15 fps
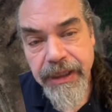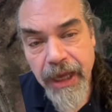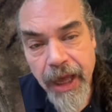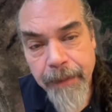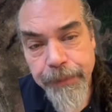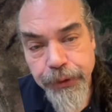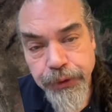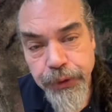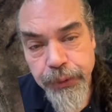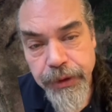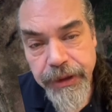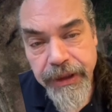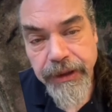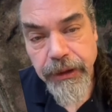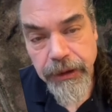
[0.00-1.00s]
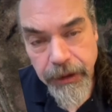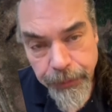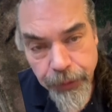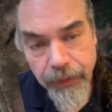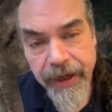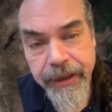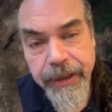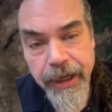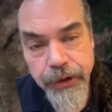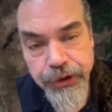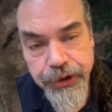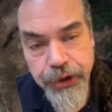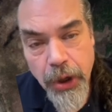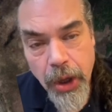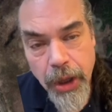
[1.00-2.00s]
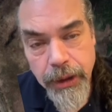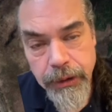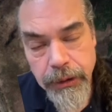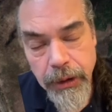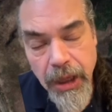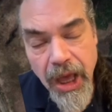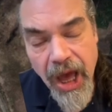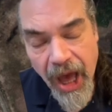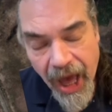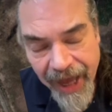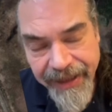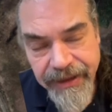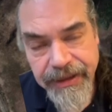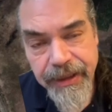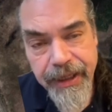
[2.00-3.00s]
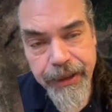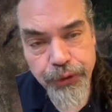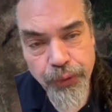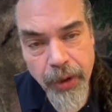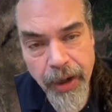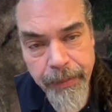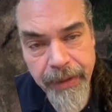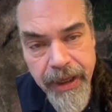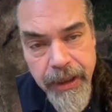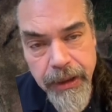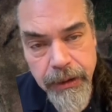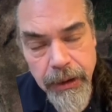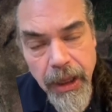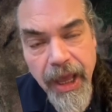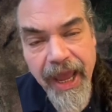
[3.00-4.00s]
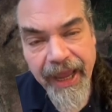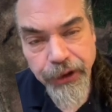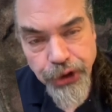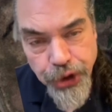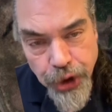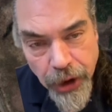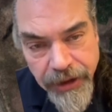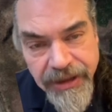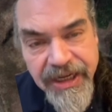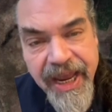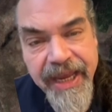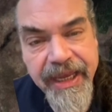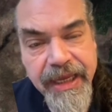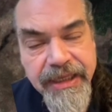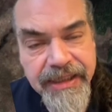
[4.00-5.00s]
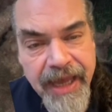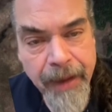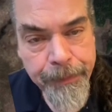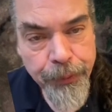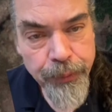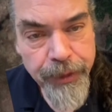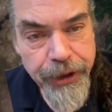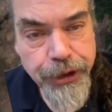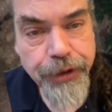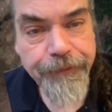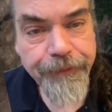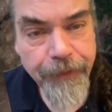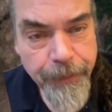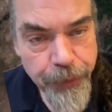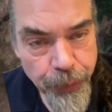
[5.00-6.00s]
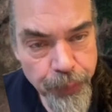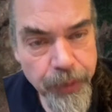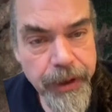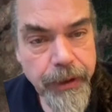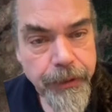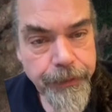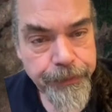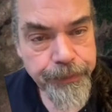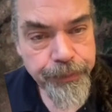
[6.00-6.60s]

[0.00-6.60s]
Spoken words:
opportunity to liberate Kherson, isolate Crimea, and start taking Zaporizhia from the rear.